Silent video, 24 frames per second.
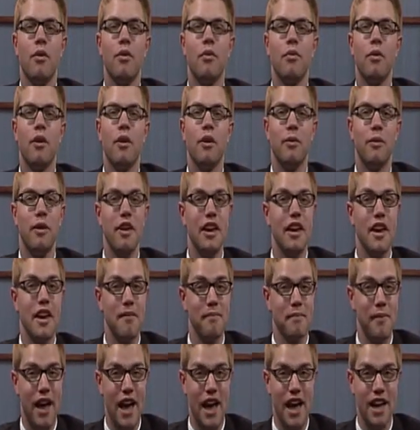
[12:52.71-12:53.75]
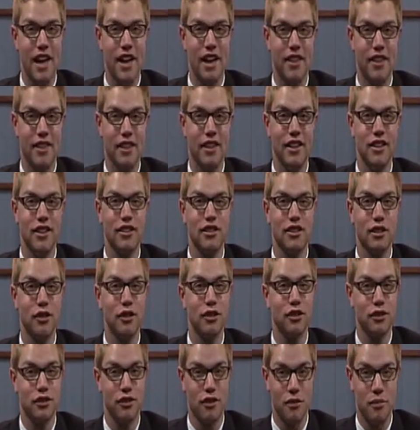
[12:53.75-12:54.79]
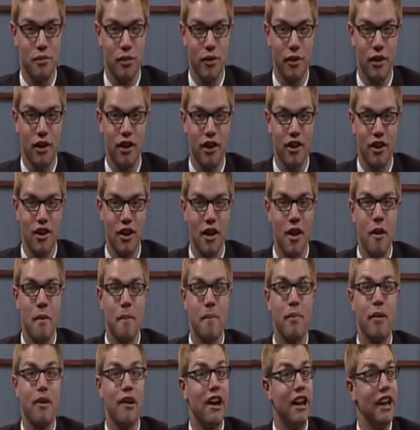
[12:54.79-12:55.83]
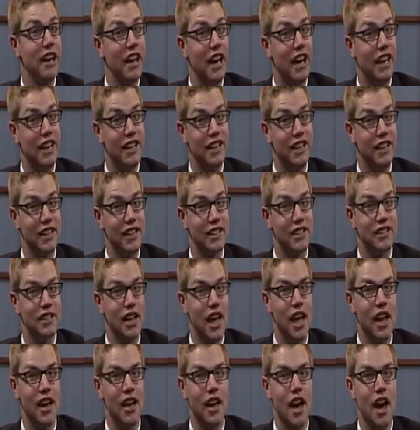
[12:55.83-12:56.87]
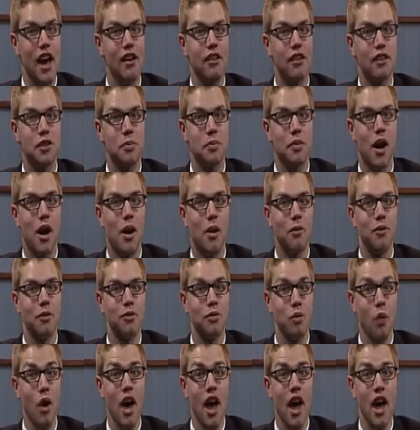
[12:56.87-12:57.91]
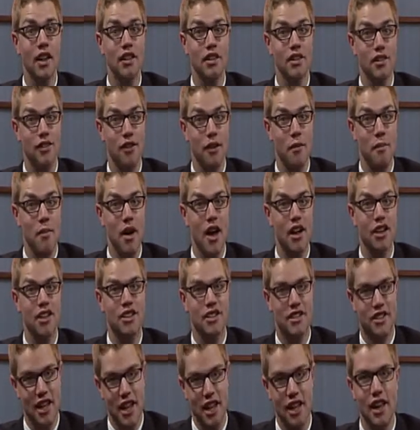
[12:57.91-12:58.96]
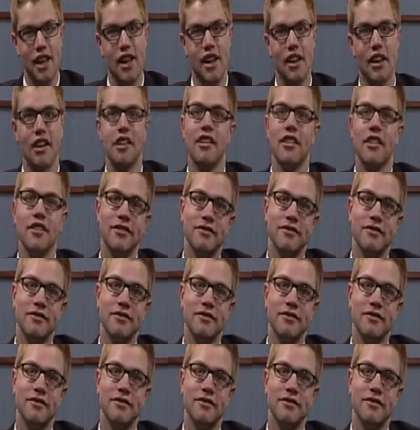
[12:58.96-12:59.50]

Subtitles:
When we come back, the social report, prank ideas, and college problems. What? So much? Stay here.